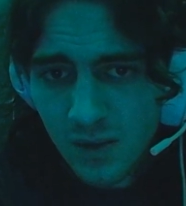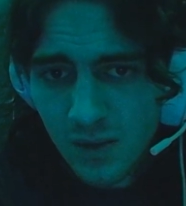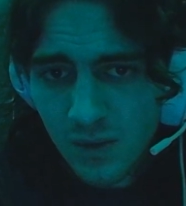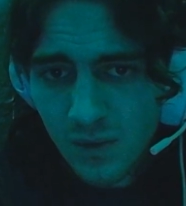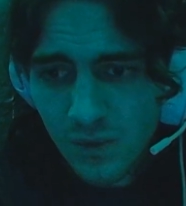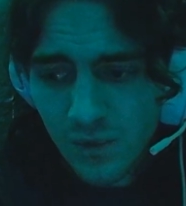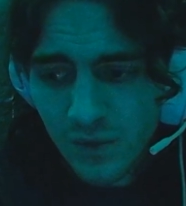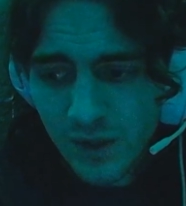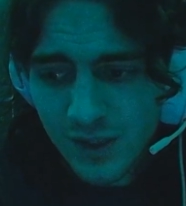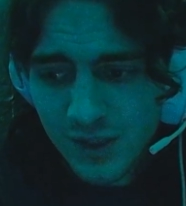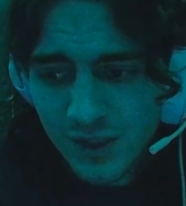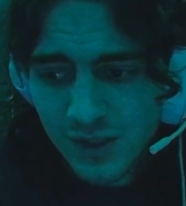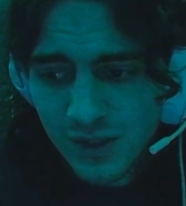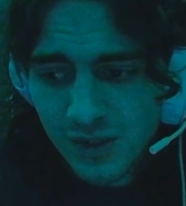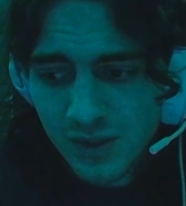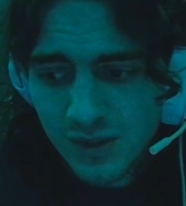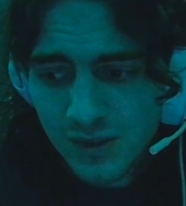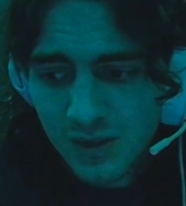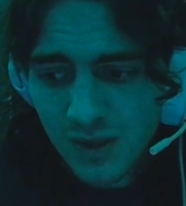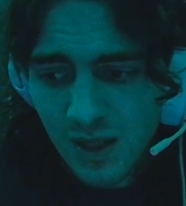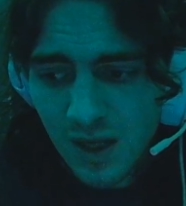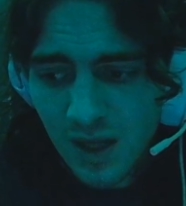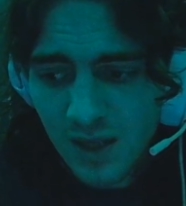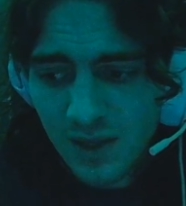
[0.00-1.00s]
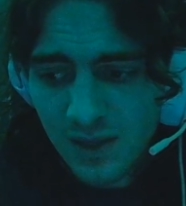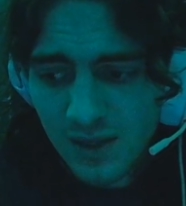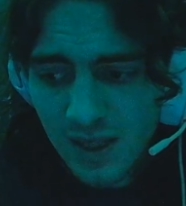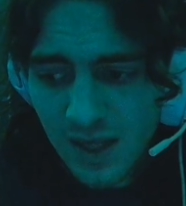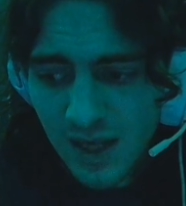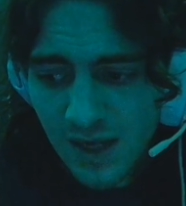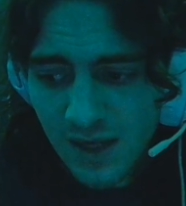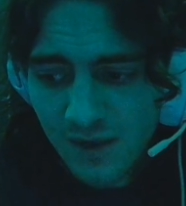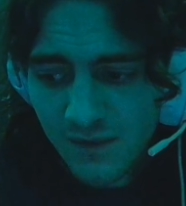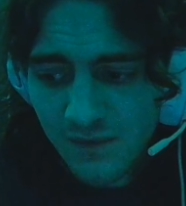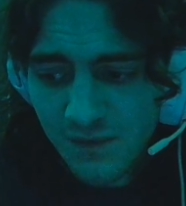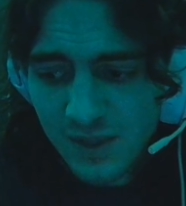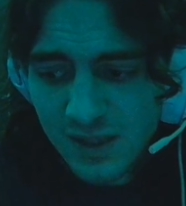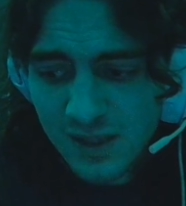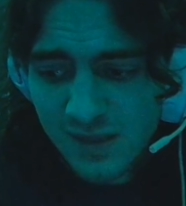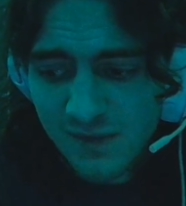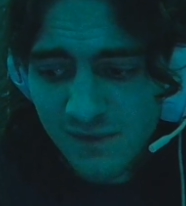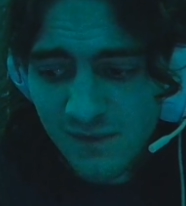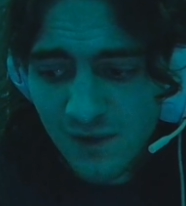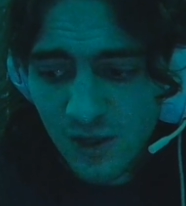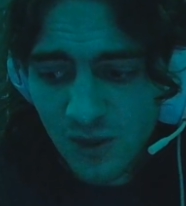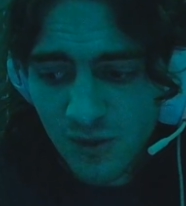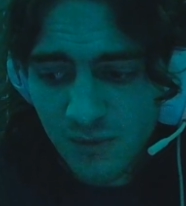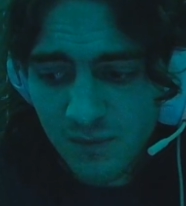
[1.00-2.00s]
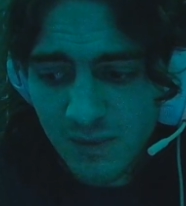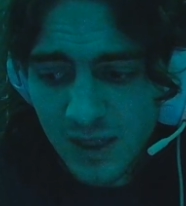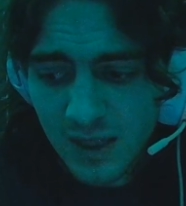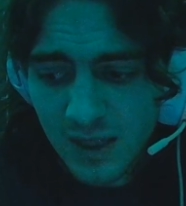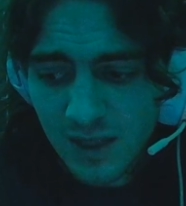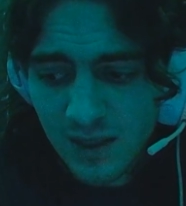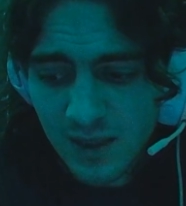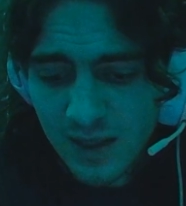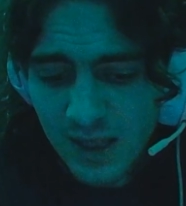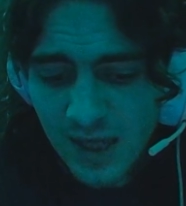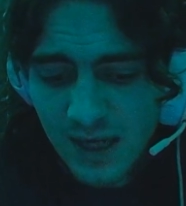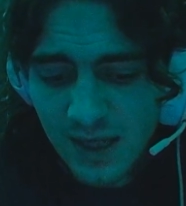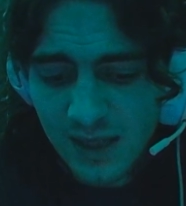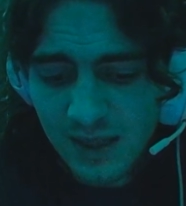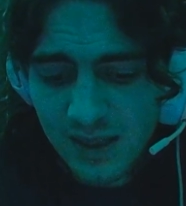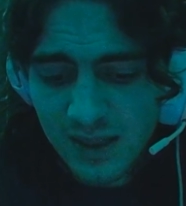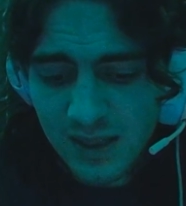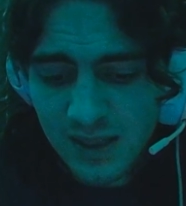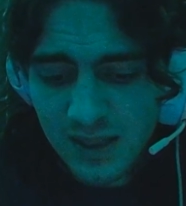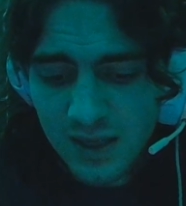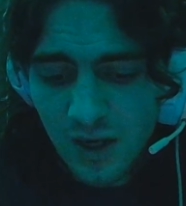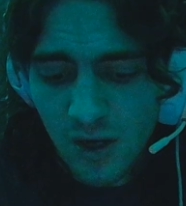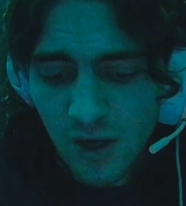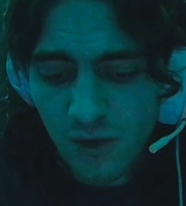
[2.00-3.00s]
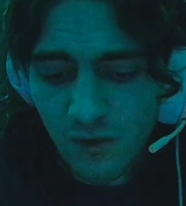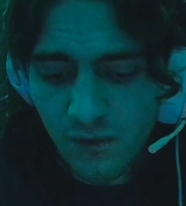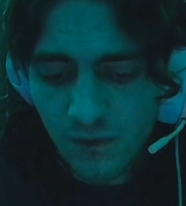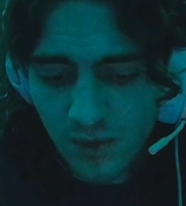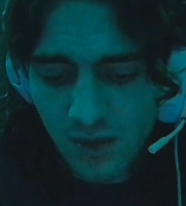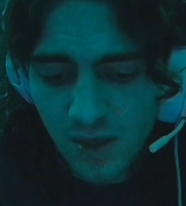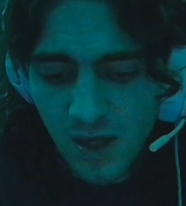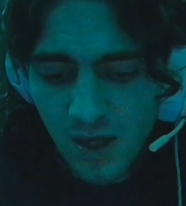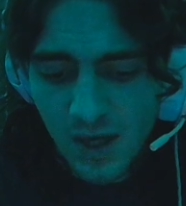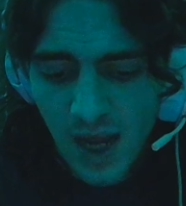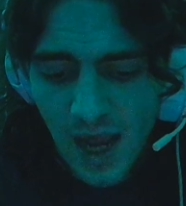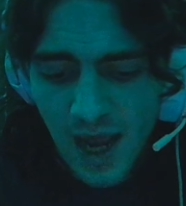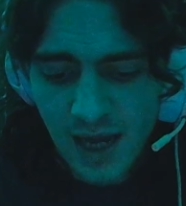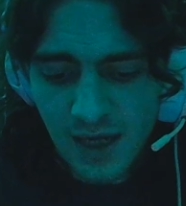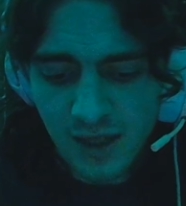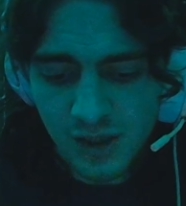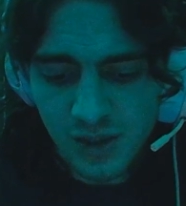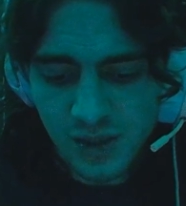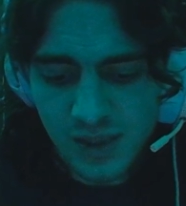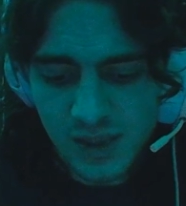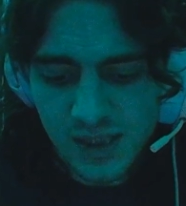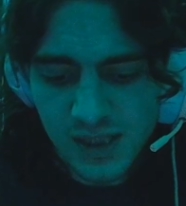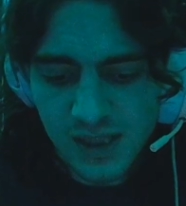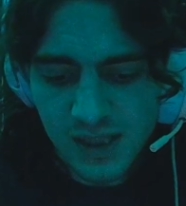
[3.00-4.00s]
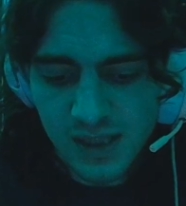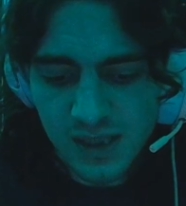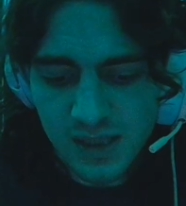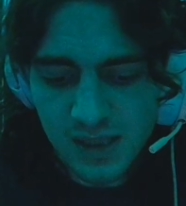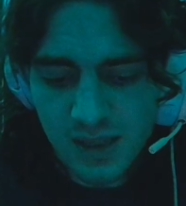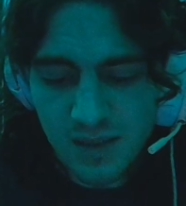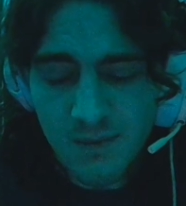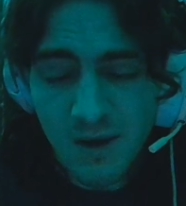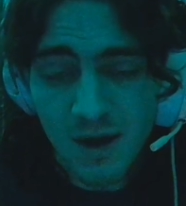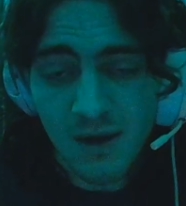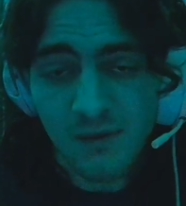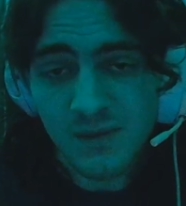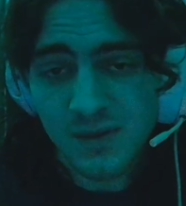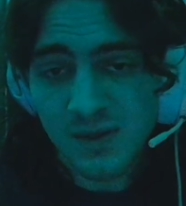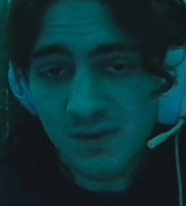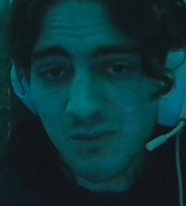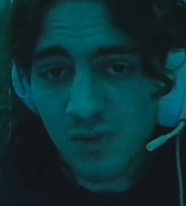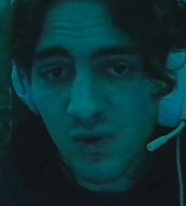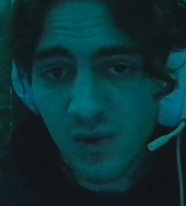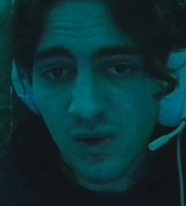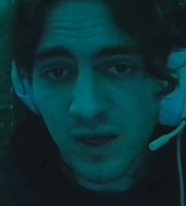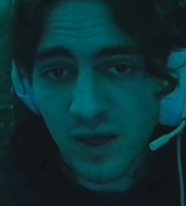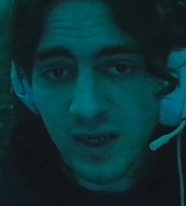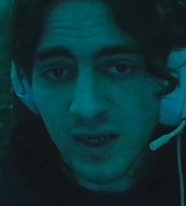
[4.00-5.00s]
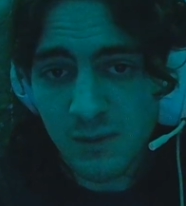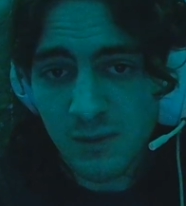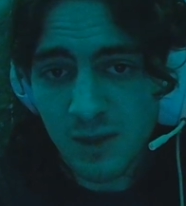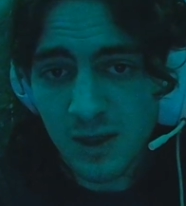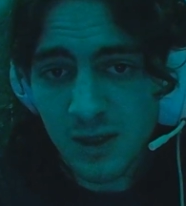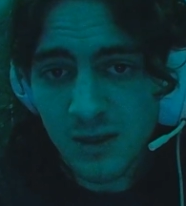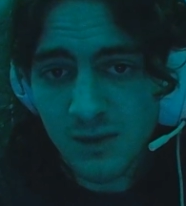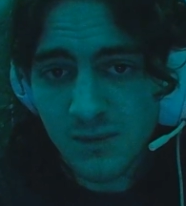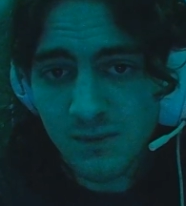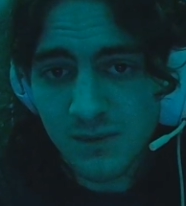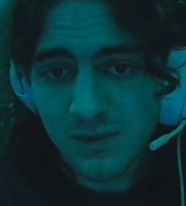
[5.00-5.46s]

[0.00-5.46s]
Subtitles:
Which a lot of this film and a lot of the overlong action scenes come off as boring to me.